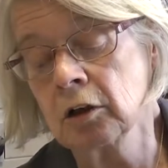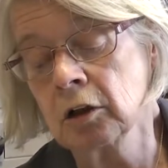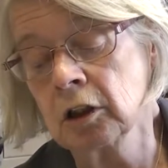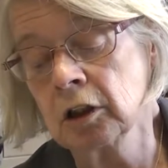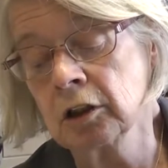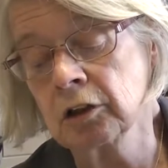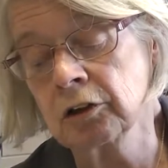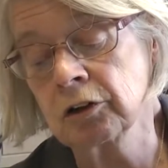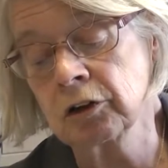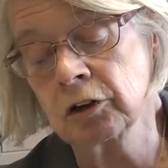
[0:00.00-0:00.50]

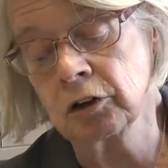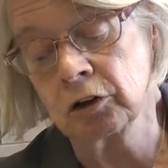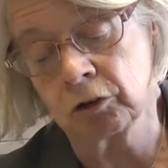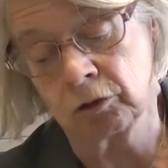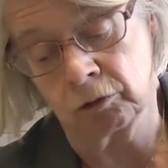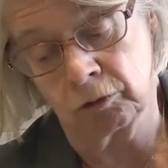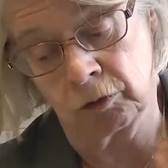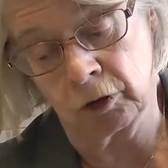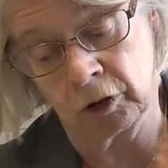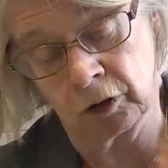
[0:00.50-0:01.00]
is
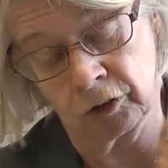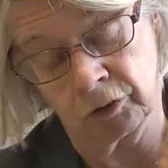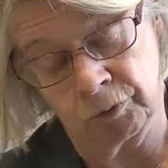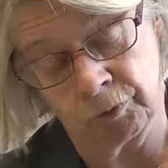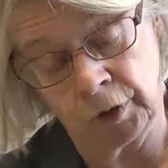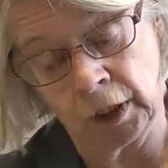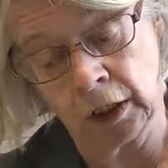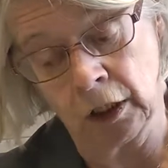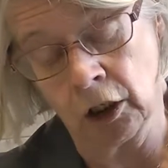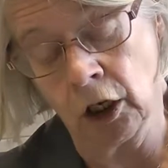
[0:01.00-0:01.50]

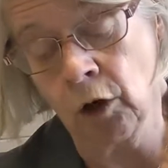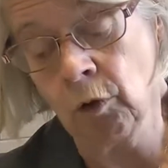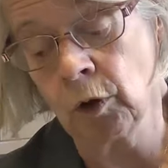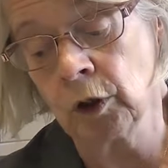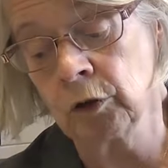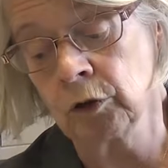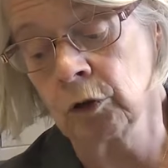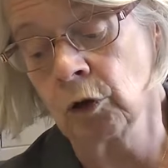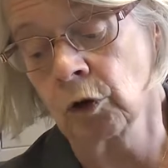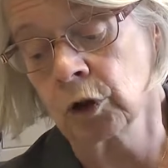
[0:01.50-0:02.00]
very low
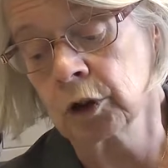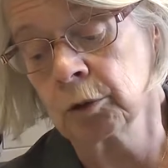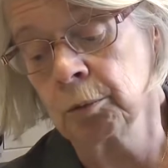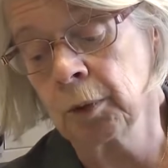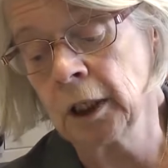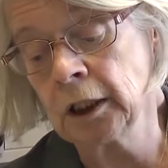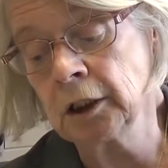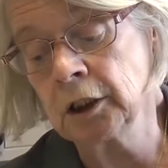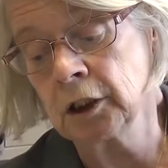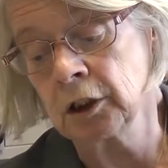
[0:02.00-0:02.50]
owner
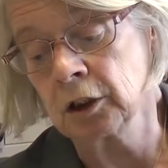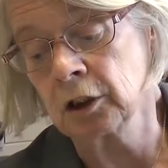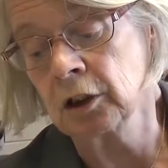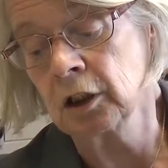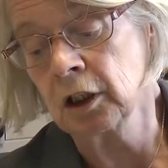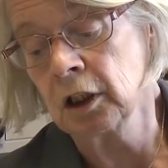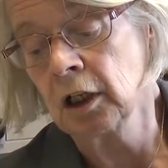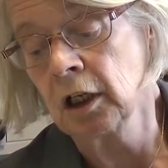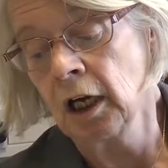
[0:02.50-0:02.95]
occupation,